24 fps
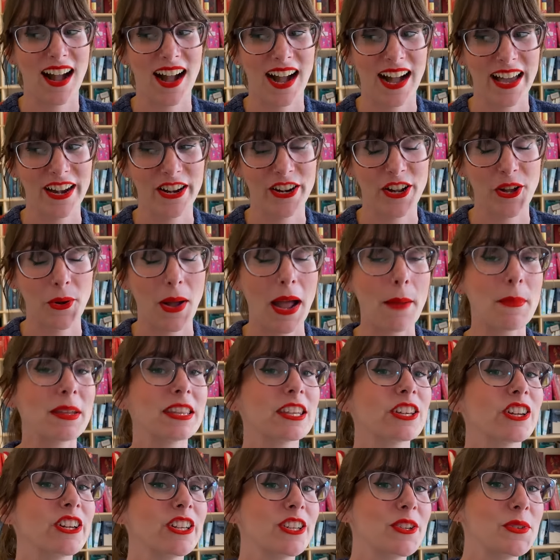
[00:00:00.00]
I don't know. I mean,
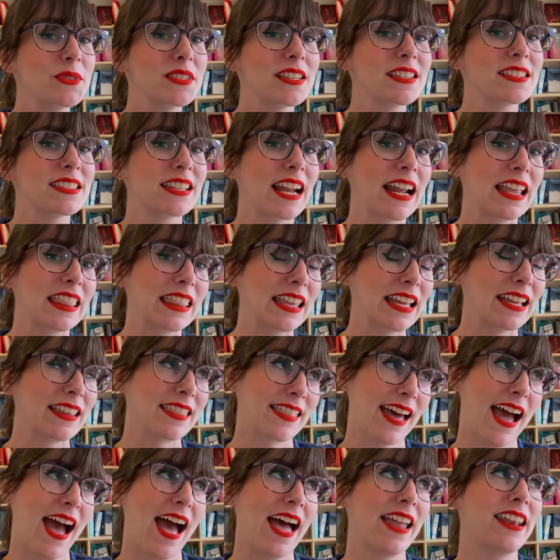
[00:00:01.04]
the good news is that I think
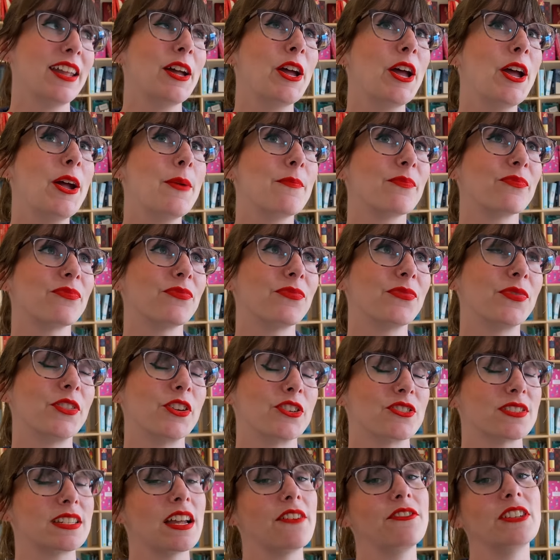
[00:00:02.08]
that
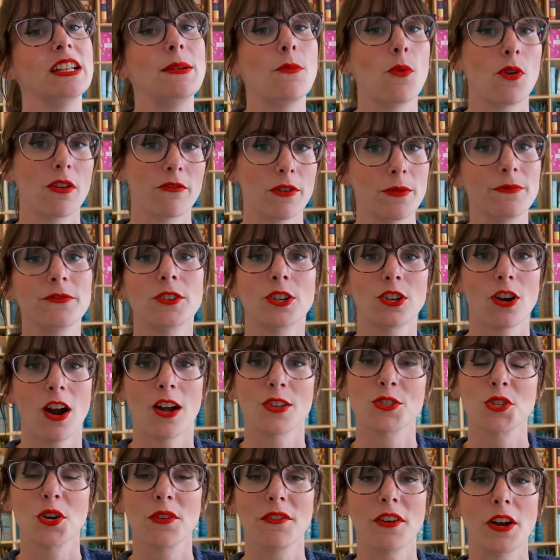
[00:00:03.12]
there's definitely more room for
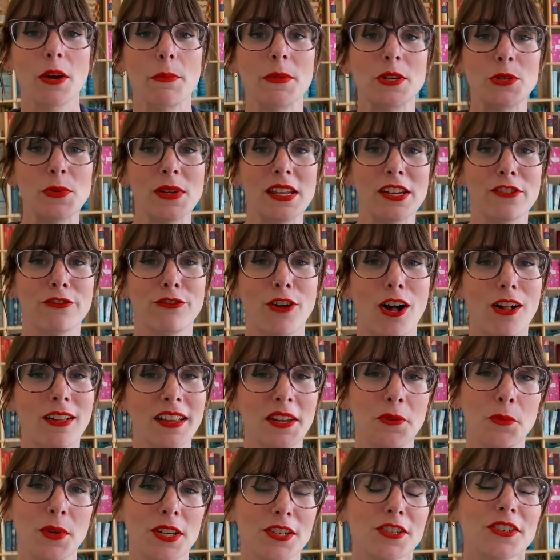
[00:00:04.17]
crossover between fall
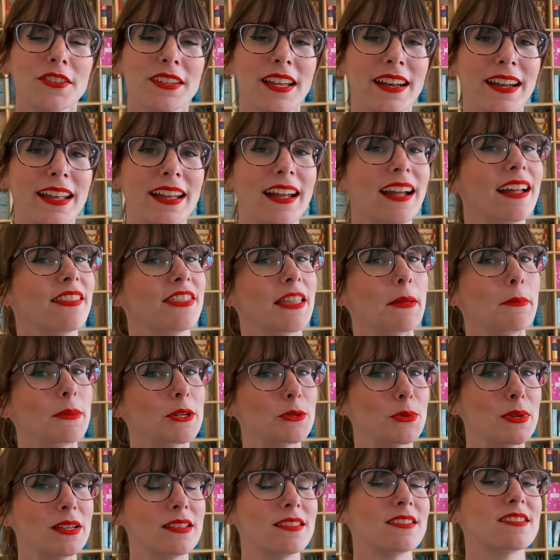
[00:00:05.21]
and winter knitting than
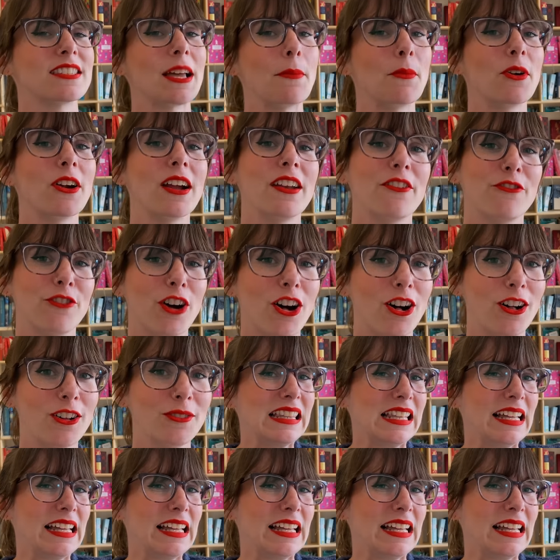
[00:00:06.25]
between summer and fall.